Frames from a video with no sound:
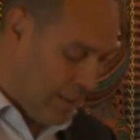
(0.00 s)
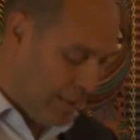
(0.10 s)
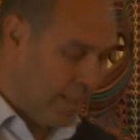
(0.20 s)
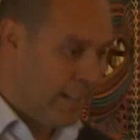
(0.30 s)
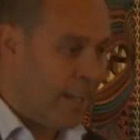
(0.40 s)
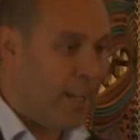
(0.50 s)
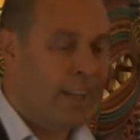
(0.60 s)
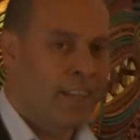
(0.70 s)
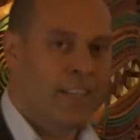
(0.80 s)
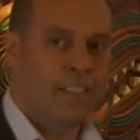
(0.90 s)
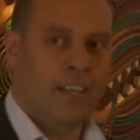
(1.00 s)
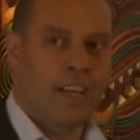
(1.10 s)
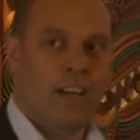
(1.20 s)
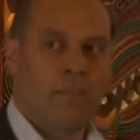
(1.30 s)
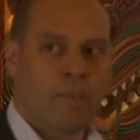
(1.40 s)
thing, kids
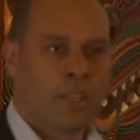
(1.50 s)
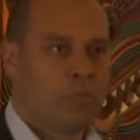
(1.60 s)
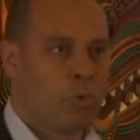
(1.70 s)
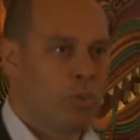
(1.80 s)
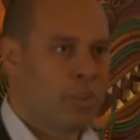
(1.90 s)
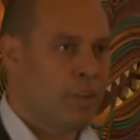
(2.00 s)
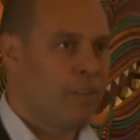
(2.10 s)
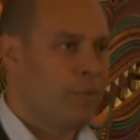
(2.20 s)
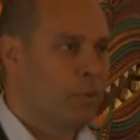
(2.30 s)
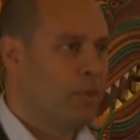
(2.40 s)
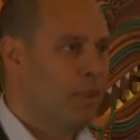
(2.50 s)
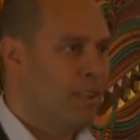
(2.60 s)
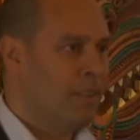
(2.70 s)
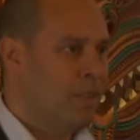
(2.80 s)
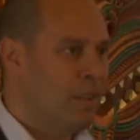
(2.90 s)
are much more insightful
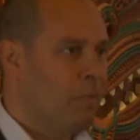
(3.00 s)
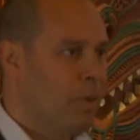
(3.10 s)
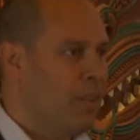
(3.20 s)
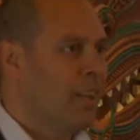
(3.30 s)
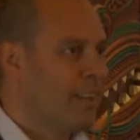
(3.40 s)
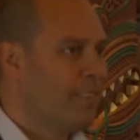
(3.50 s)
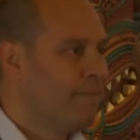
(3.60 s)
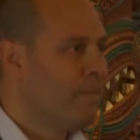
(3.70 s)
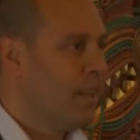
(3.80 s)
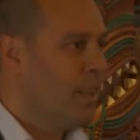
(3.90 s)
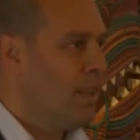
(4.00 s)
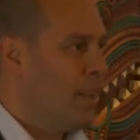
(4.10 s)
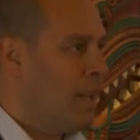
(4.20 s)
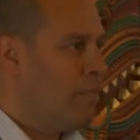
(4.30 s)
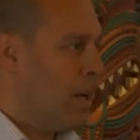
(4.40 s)
than we think.
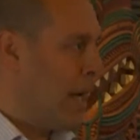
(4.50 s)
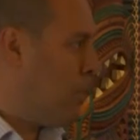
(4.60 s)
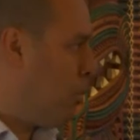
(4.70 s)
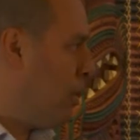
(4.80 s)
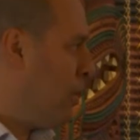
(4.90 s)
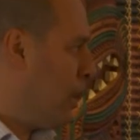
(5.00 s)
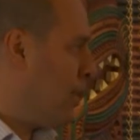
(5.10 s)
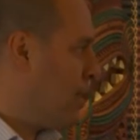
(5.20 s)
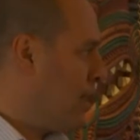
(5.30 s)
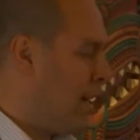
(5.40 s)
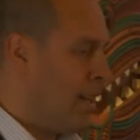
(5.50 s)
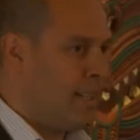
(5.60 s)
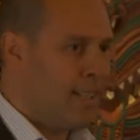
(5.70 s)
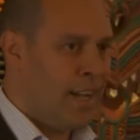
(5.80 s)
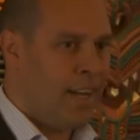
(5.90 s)
They pick up on things, they
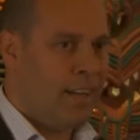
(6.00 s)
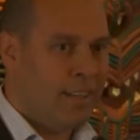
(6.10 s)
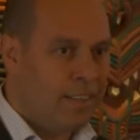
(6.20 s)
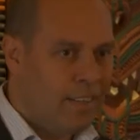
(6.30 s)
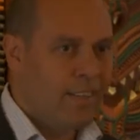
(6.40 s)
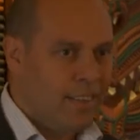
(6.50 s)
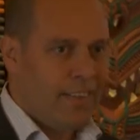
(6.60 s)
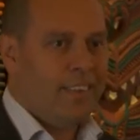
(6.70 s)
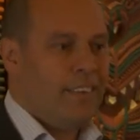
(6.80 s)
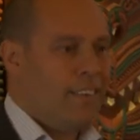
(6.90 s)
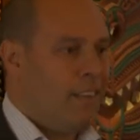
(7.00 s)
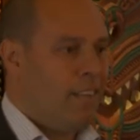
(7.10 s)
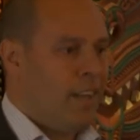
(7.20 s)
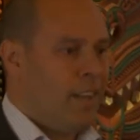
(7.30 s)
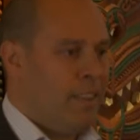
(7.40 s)
understand
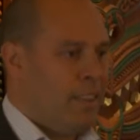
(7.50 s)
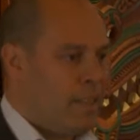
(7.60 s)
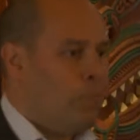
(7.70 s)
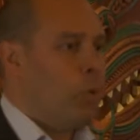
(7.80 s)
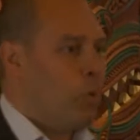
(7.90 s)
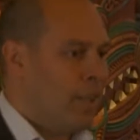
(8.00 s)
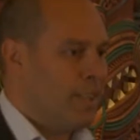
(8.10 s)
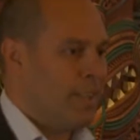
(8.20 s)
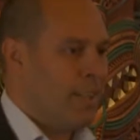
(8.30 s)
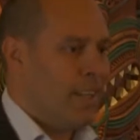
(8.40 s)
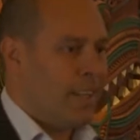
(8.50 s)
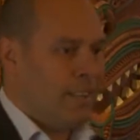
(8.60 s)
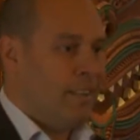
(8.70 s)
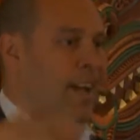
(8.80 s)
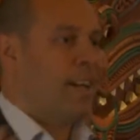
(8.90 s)
the simple things, and they
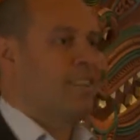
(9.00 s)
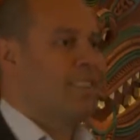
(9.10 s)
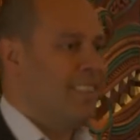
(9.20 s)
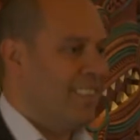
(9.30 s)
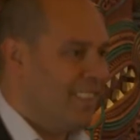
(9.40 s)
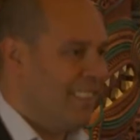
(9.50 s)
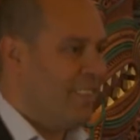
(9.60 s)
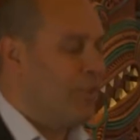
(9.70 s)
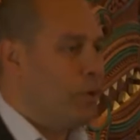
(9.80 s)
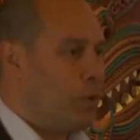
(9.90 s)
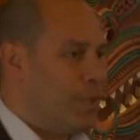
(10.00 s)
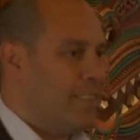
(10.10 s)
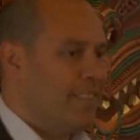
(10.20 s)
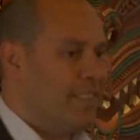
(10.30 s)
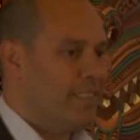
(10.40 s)
can ask the difficult
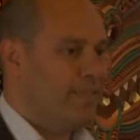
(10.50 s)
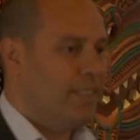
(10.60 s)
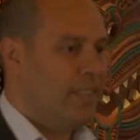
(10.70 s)
questions.